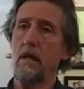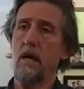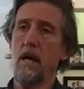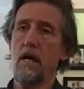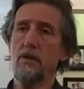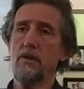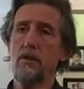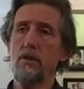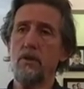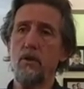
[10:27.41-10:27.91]

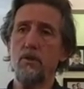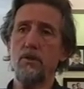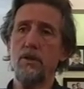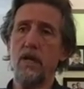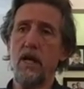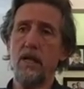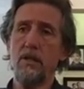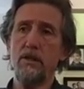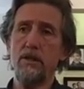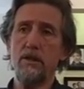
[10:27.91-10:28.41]
are so
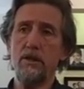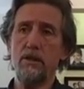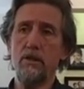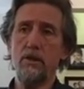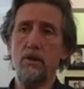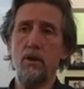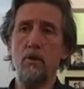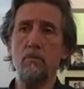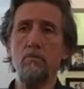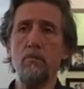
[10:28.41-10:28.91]
touched and
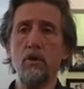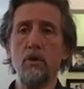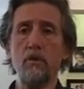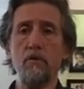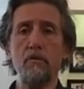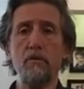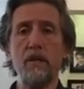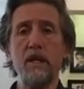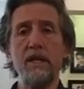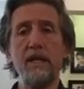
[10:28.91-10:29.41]
so
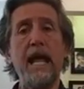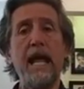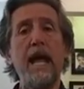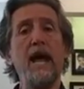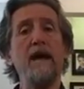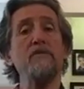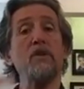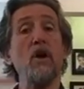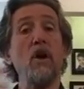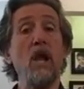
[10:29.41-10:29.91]
moved that they
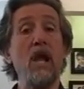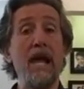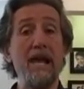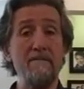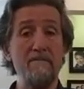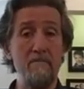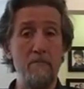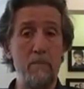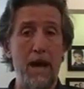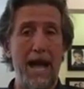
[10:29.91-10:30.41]
have their
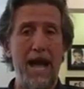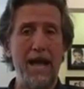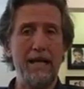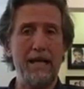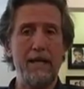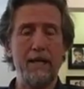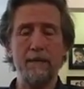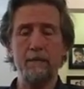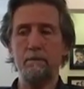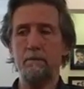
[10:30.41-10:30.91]
life back.